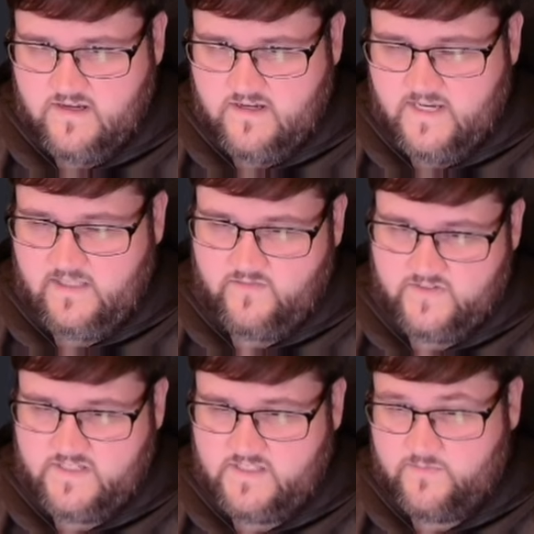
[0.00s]
At level
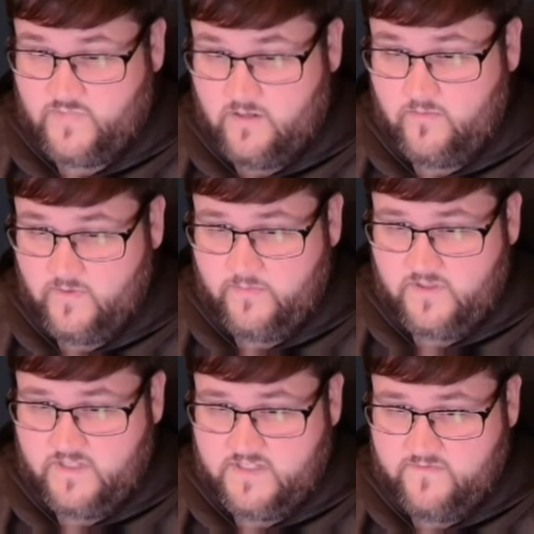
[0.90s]
6 is probably
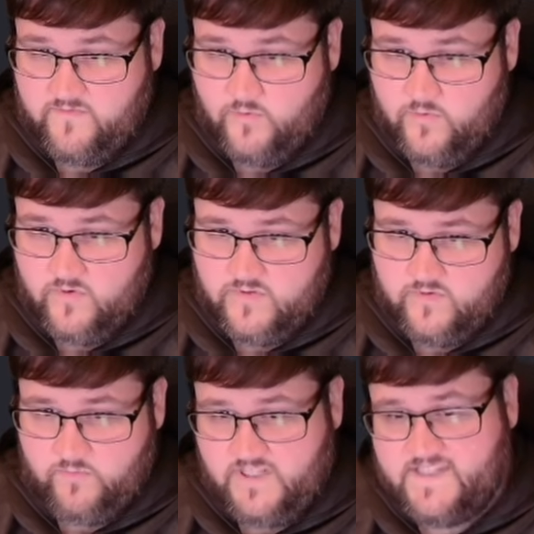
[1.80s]
plus 4, so plus